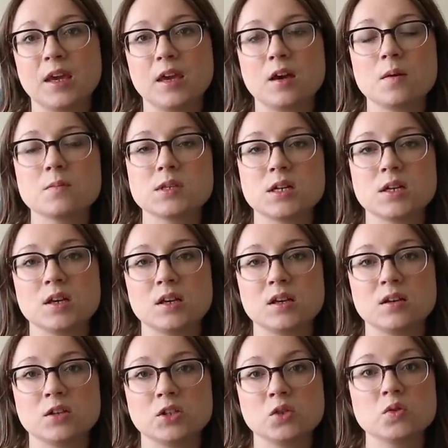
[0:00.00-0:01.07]
it comes in
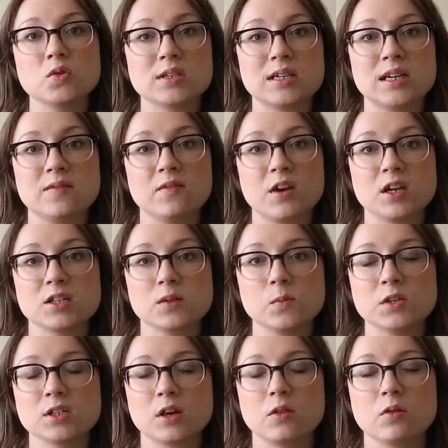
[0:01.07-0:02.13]
a short sleeve
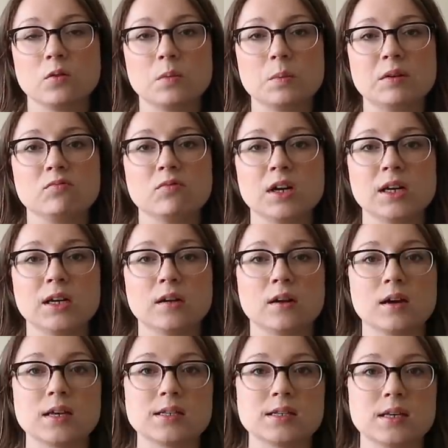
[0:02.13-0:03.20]
version, which I thought would be really
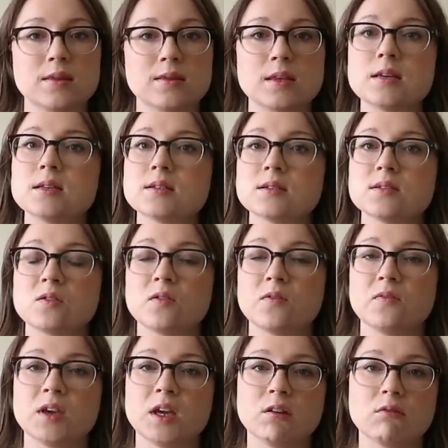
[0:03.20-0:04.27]
nice in this sort of
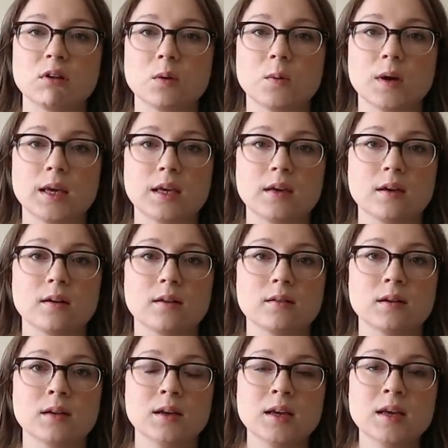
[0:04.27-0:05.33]
fingering weight
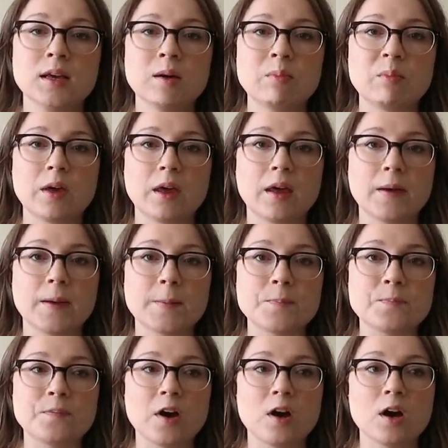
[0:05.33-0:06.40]
yarn. But
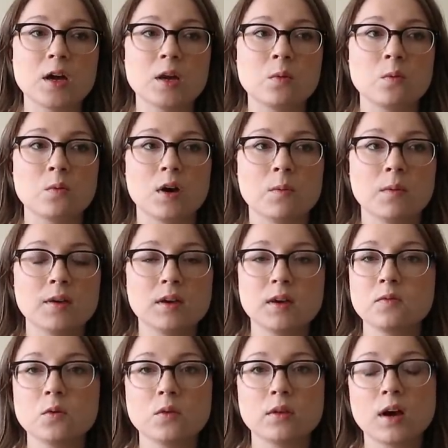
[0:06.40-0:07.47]
I won't
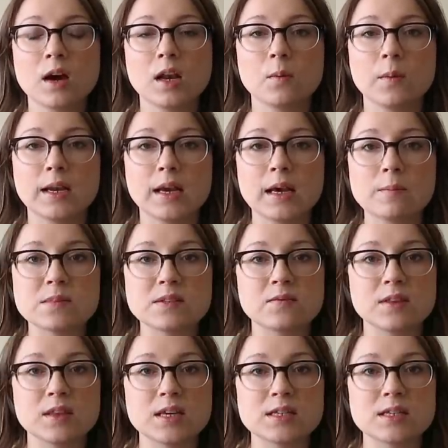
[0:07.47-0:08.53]
give you all the colourway names
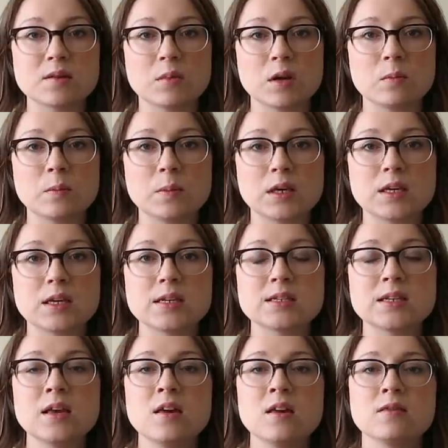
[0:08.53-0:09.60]
for these at the moment
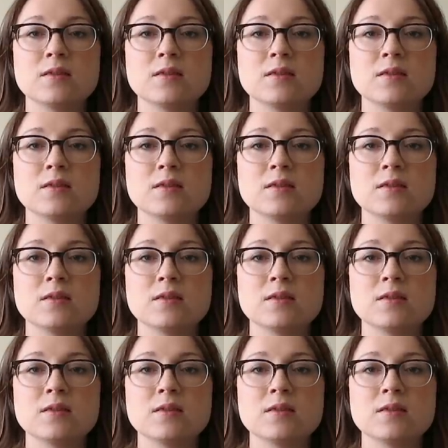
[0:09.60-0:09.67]
because